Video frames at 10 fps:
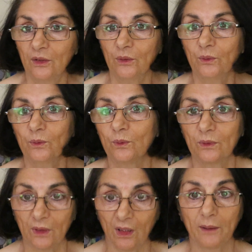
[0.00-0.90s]

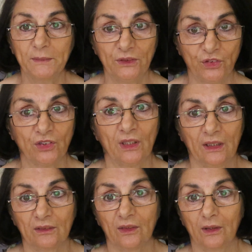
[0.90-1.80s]
who comments,
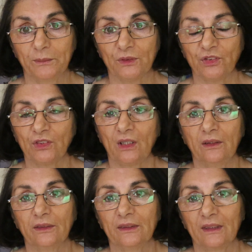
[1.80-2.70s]
and comments
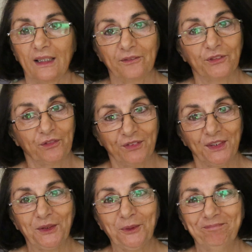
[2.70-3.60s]
on every
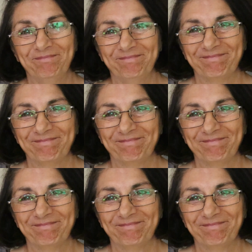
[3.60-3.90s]
video.